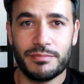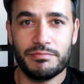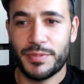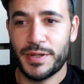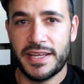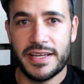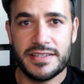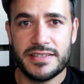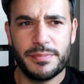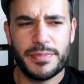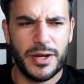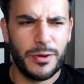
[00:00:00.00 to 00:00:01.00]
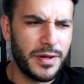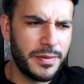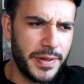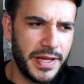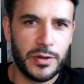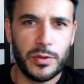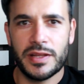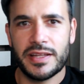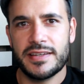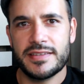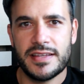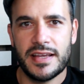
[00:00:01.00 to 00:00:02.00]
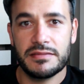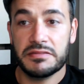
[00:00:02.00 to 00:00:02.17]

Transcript: pretty easy, but I want better quality sound,